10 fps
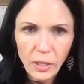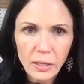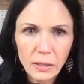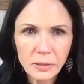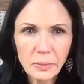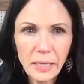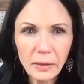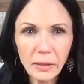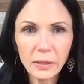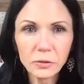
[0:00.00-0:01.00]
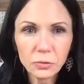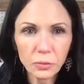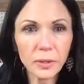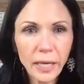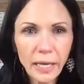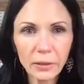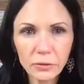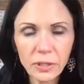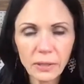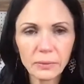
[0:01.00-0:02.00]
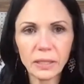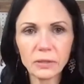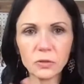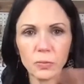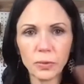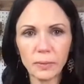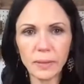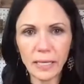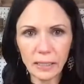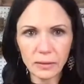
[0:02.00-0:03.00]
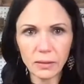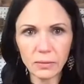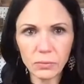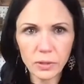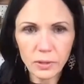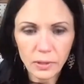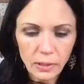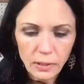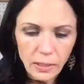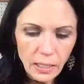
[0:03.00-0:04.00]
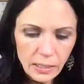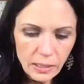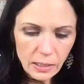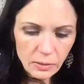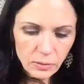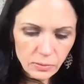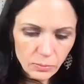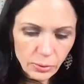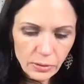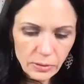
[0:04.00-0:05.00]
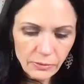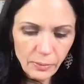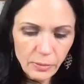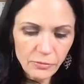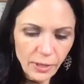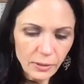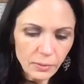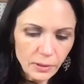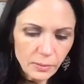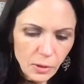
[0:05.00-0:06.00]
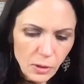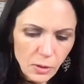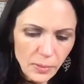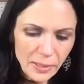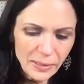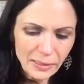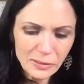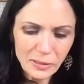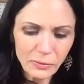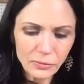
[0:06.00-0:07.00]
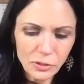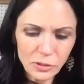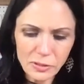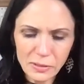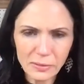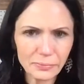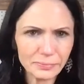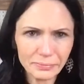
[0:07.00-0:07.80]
Because I made a lot of door hangers and I would like spray paint them and then put if I put vinyl on them, oh man, that stuff just